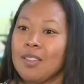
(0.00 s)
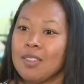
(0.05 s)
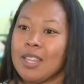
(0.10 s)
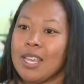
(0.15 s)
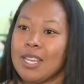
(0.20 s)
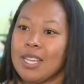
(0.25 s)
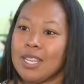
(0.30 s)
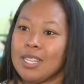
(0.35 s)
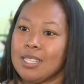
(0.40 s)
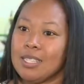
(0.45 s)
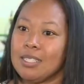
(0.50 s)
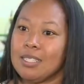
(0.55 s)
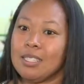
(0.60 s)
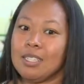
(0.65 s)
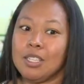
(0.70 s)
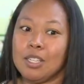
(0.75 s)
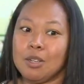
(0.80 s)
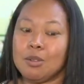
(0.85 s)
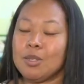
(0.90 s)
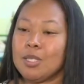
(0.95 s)
They can,
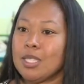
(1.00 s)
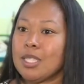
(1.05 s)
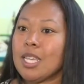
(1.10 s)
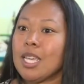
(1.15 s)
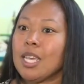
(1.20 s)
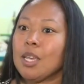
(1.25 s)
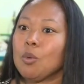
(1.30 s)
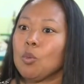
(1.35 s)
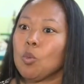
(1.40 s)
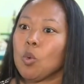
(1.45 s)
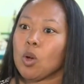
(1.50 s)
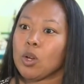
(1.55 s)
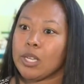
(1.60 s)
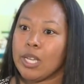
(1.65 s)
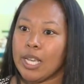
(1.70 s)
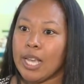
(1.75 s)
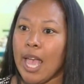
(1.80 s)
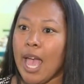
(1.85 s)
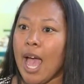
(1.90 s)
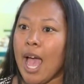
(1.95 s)
you know, see
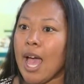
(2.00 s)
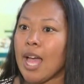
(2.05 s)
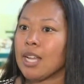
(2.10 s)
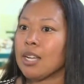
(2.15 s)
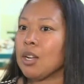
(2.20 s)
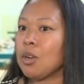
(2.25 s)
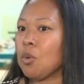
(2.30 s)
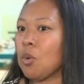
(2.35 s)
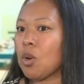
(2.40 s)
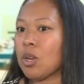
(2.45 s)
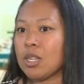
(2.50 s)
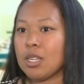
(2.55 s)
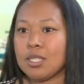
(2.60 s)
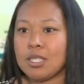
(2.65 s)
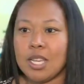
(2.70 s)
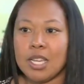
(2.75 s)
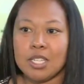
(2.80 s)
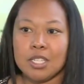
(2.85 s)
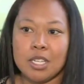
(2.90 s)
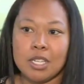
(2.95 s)
working at an
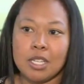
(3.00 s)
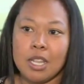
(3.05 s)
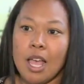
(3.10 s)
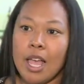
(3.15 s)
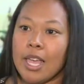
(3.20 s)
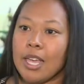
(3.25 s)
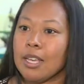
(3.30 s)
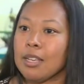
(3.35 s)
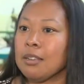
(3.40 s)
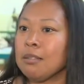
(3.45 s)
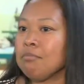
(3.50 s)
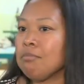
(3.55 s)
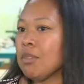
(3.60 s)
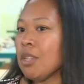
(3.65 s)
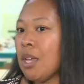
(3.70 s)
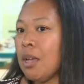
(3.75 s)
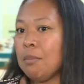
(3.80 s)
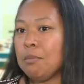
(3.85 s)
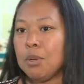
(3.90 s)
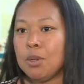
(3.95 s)
organization like
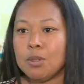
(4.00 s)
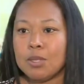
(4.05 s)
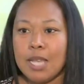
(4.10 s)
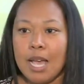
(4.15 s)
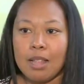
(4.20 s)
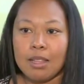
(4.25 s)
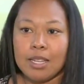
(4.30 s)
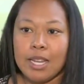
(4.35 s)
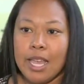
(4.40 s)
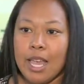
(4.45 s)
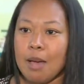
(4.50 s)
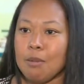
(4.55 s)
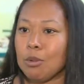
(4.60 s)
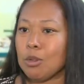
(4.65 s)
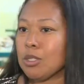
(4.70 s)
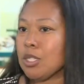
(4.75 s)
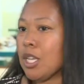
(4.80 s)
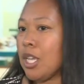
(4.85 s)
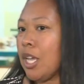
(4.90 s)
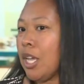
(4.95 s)
Booz Allen
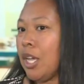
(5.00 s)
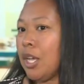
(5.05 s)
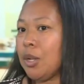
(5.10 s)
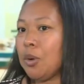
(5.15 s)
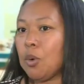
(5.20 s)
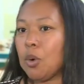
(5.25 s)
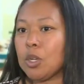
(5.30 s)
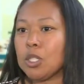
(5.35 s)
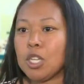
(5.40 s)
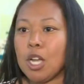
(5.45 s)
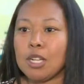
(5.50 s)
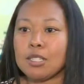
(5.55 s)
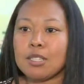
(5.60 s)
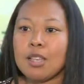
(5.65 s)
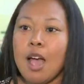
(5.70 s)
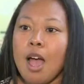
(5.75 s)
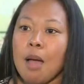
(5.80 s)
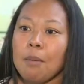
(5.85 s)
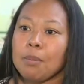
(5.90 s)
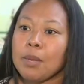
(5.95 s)
Hamilton or Johns
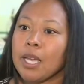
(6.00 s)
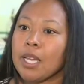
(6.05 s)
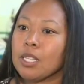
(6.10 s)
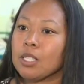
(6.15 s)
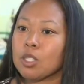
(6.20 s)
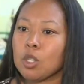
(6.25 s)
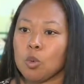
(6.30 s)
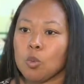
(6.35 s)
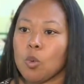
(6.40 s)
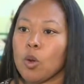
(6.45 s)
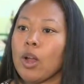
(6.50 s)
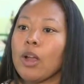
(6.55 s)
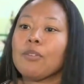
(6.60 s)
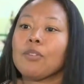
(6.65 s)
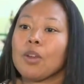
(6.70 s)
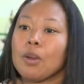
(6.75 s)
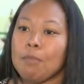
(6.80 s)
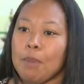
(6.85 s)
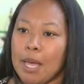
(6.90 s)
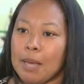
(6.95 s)
Hopkins or
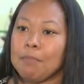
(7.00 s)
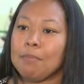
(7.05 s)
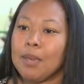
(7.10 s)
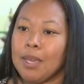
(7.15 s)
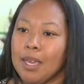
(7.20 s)
wherever it might